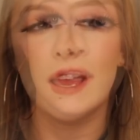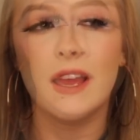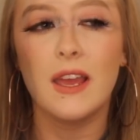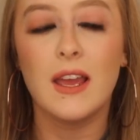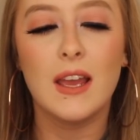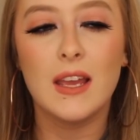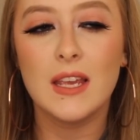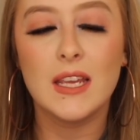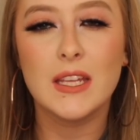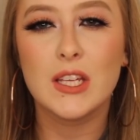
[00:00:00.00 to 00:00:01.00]
Like,
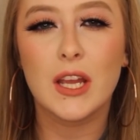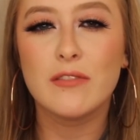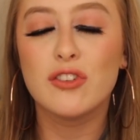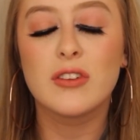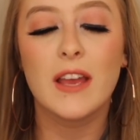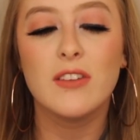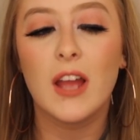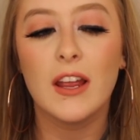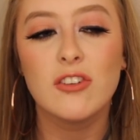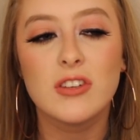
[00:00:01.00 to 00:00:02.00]
I just
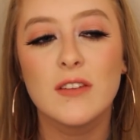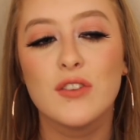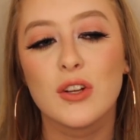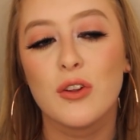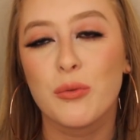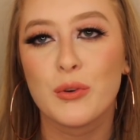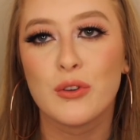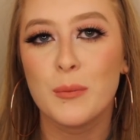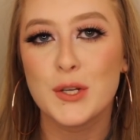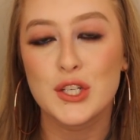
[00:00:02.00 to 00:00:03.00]
have to go through
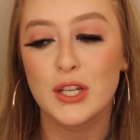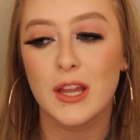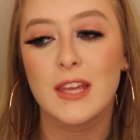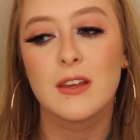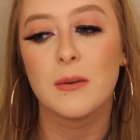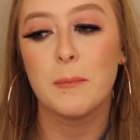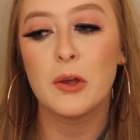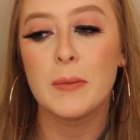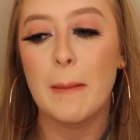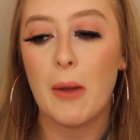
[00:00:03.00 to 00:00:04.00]
so much to, like,
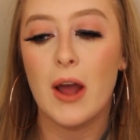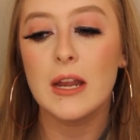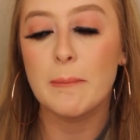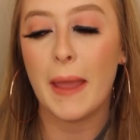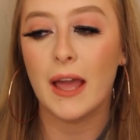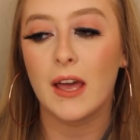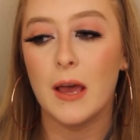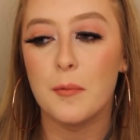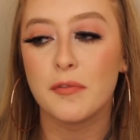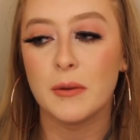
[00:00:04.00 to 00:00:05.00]
build my body back
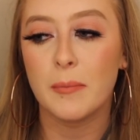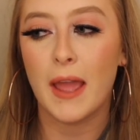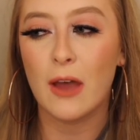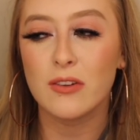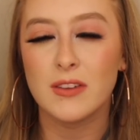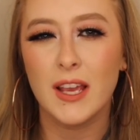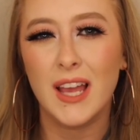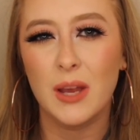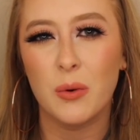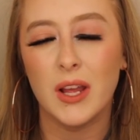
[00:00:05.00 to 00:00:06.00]
up from how sick
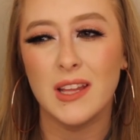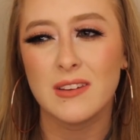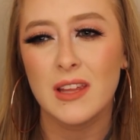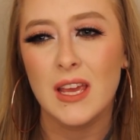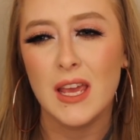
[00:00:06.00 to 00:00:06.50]
I was.